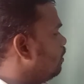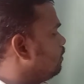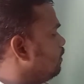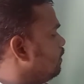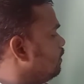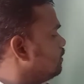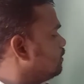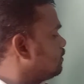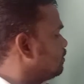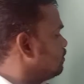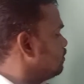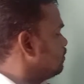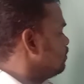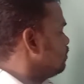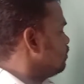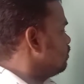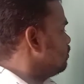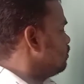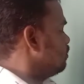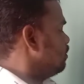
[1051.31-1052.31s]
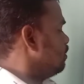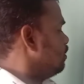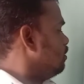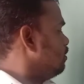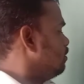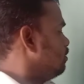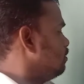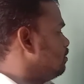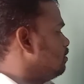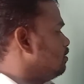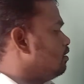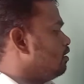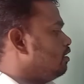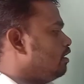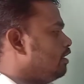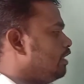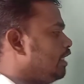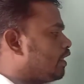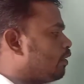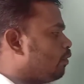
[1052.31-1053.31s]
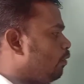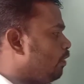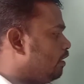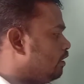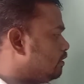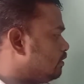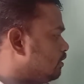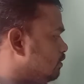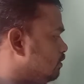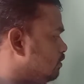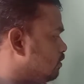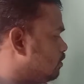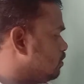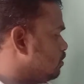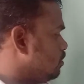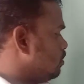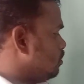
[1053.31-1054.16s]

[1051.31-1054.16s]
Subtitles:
these equations.